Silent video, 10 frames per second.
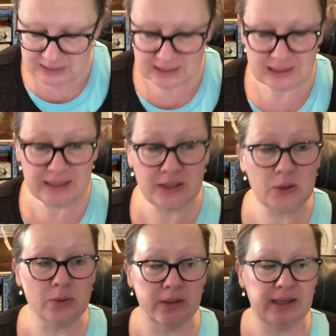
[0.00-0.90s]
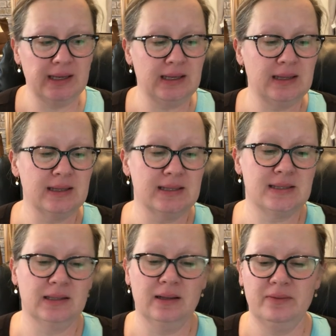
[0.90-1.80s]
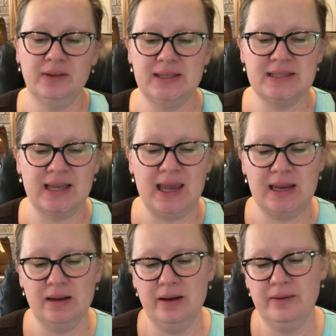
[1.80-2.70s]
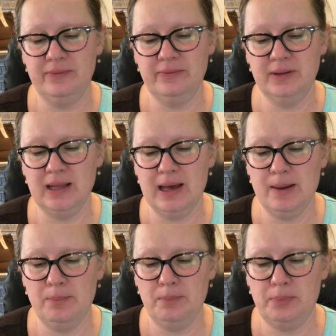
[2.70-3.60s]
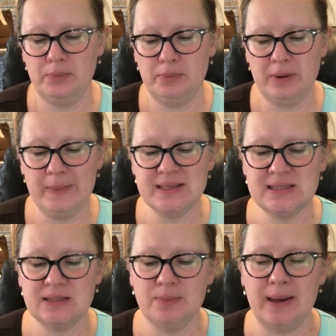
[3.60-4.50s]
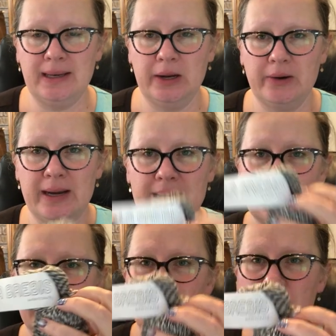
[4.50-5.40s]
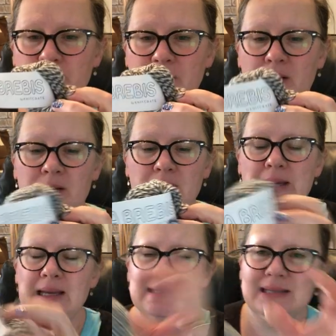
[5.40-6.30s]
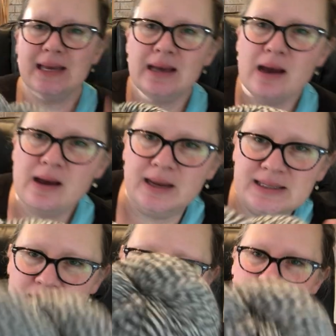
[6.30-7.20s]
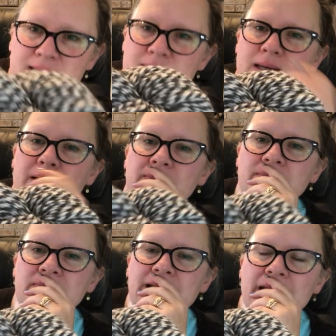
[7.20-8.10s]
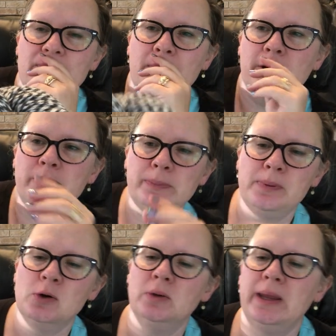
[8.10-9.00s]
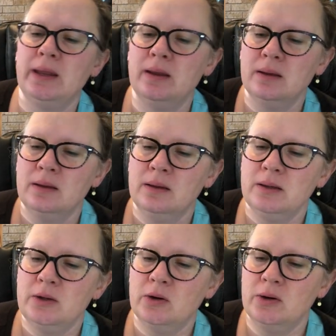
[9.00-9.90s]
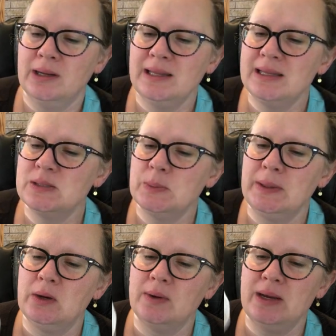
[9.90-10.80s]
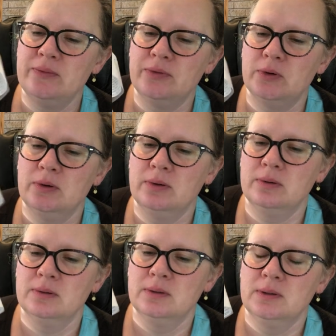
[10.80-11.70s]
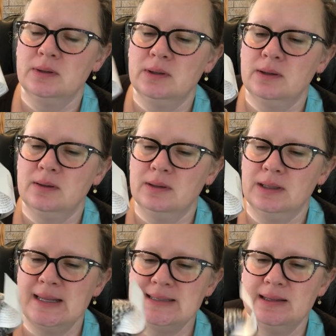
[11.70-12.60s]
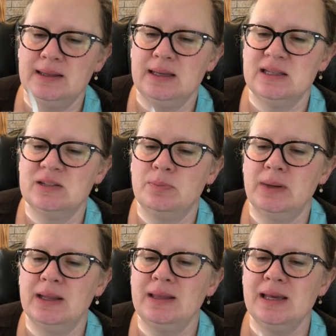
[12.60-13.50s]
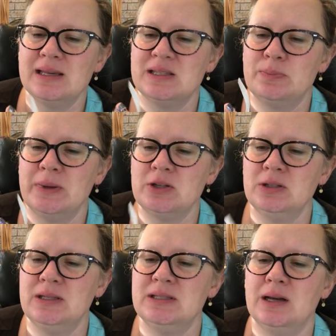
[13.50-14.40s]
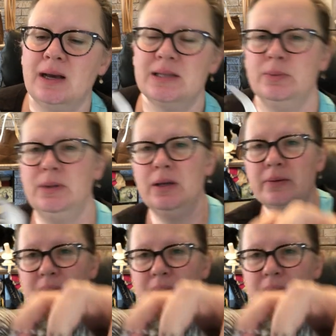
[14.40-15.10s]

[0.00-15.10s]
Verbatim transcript: Alita, you are getting this lovely skein of La Brevis by Knit Crate. It's like a, it's a, it's um, like a barber pulling yarn. I think this would be great for lots of things, but I think especially socks would look